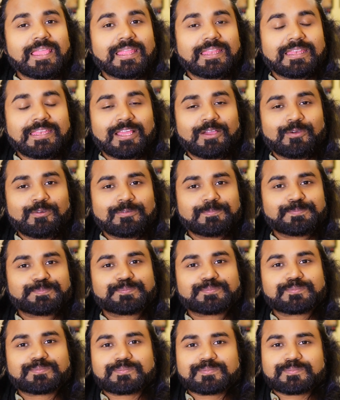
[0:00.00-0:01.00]
Now
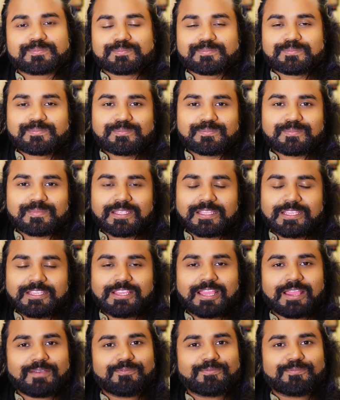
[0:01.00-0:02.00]
you
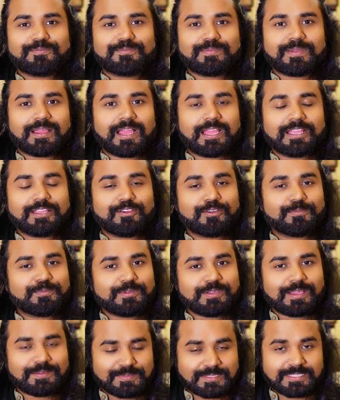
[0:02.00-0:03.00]
have, I hope
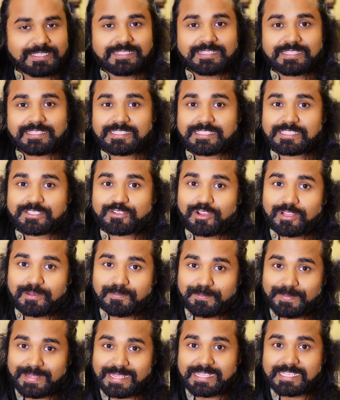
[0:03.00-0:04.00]
you have seen, this is
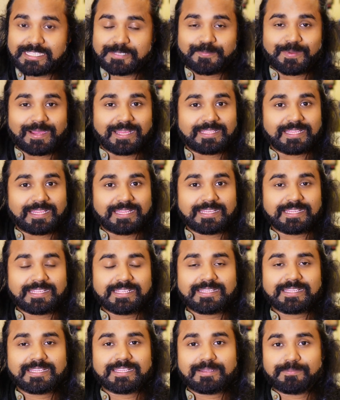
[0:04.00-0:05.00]
called bass padhani,